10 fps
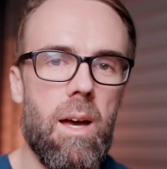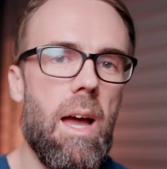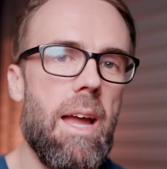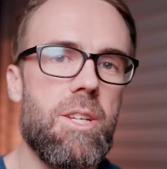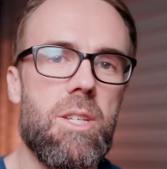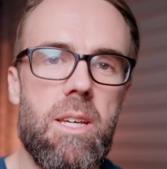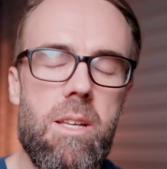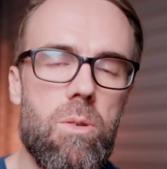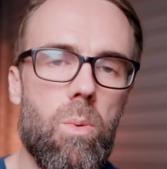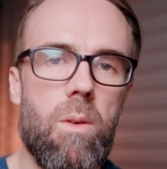
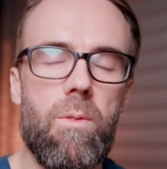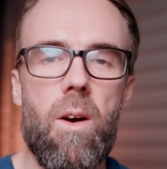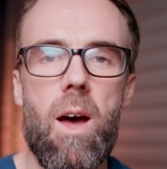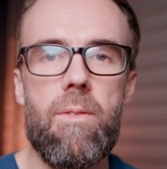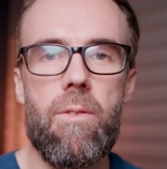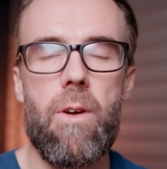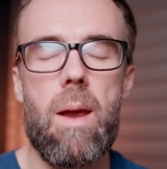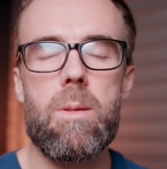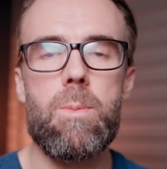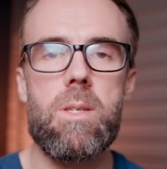HD 25
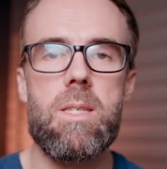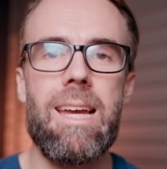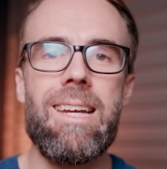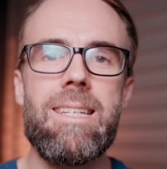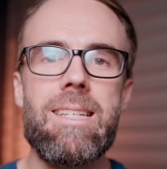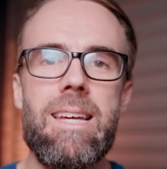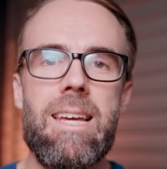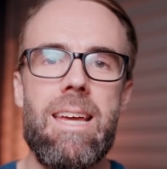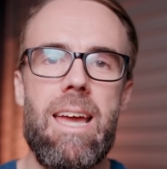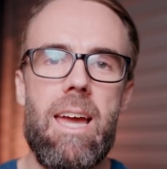frames per second,
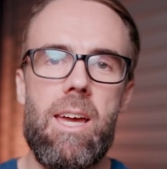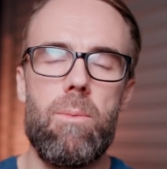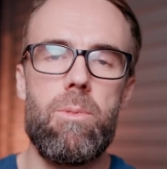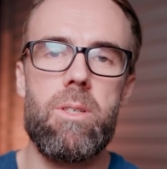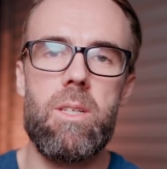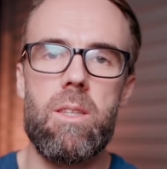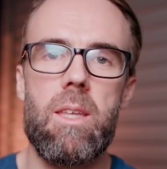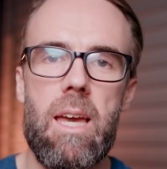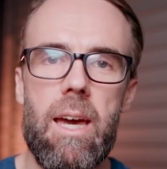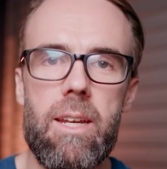and I'm using
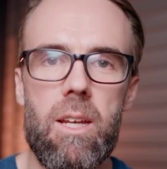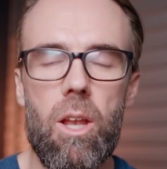the Canon